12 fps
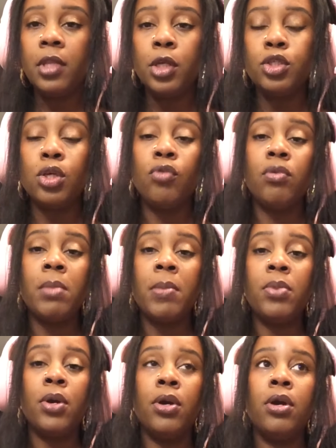So
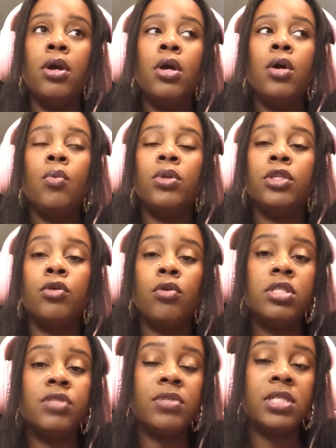remember when the
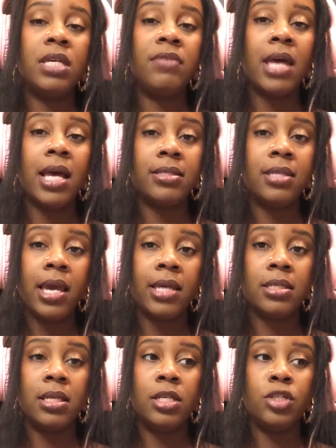girls received that
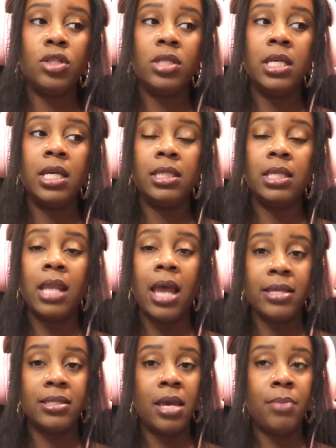text initially in the
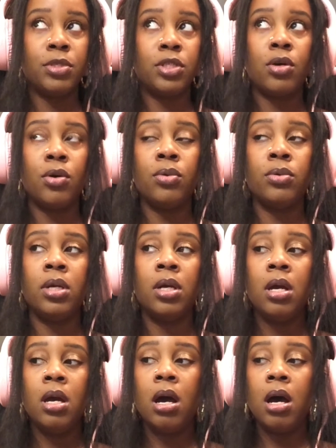last episode,
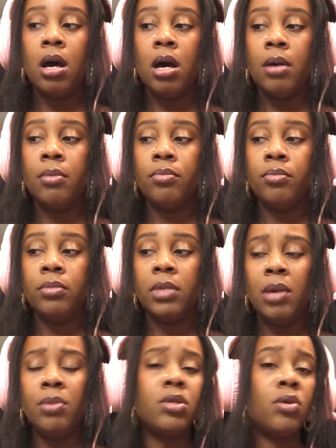um,
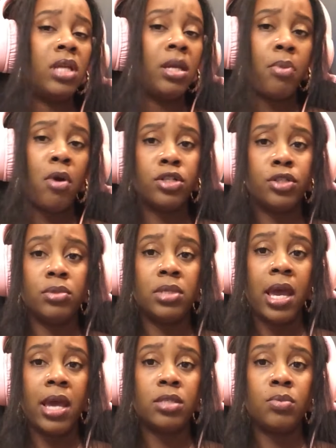it was only a partial
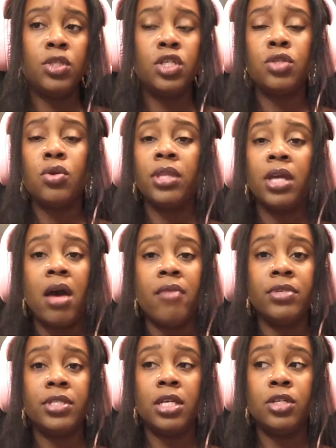text. We just saw the
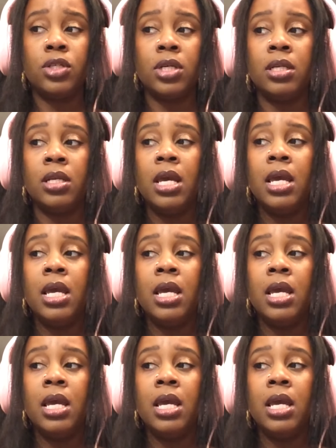conversation.